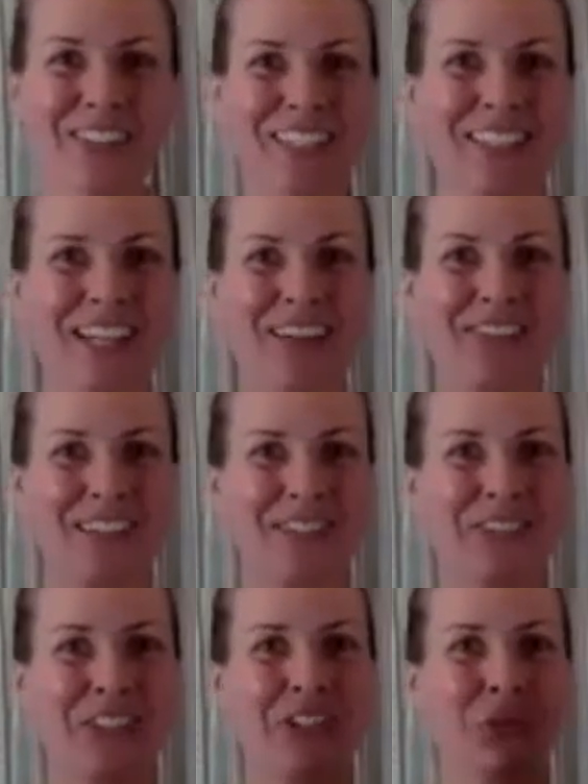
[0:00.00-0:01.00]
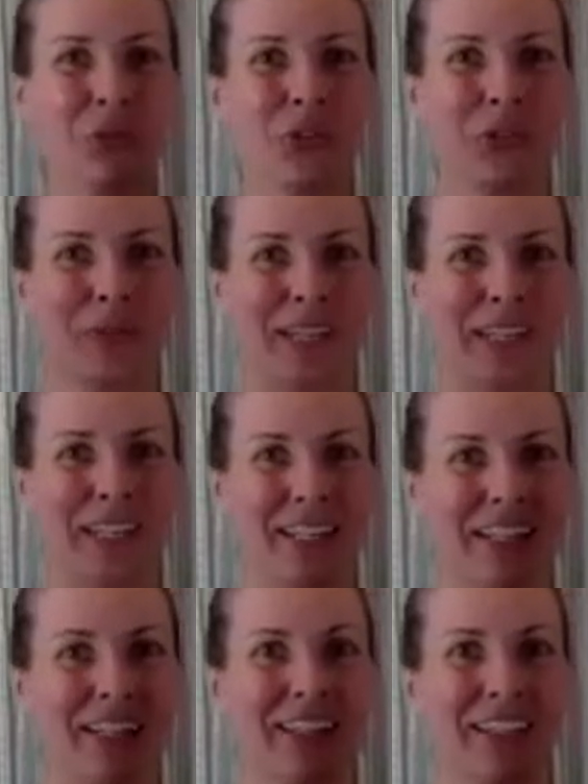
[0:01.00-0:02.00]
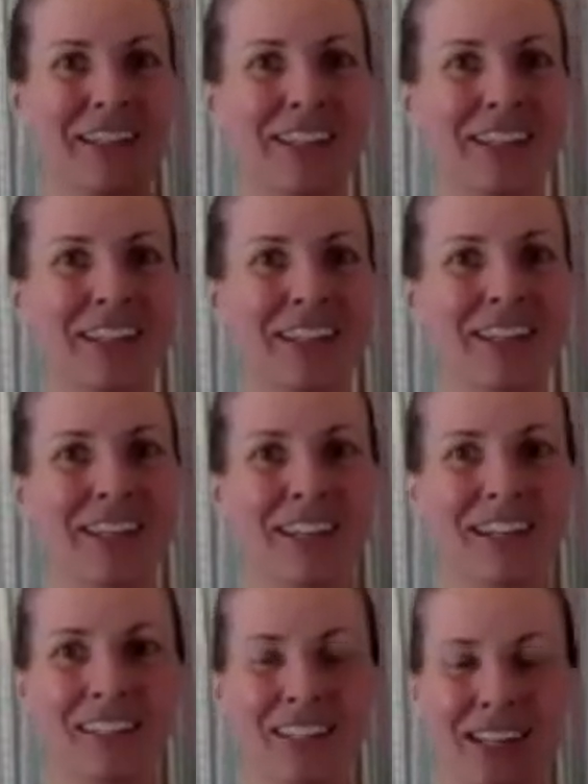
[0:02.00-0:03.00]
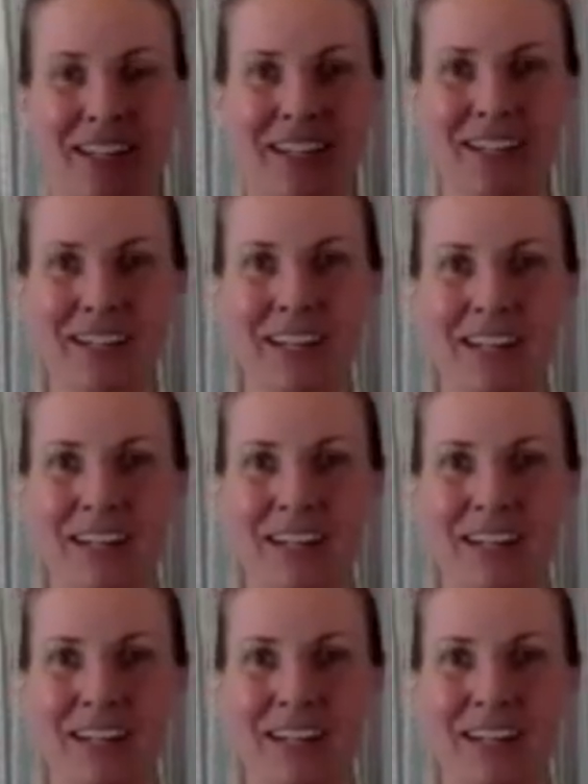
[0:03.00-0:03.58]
any type of wrist roll you might need. Add that in.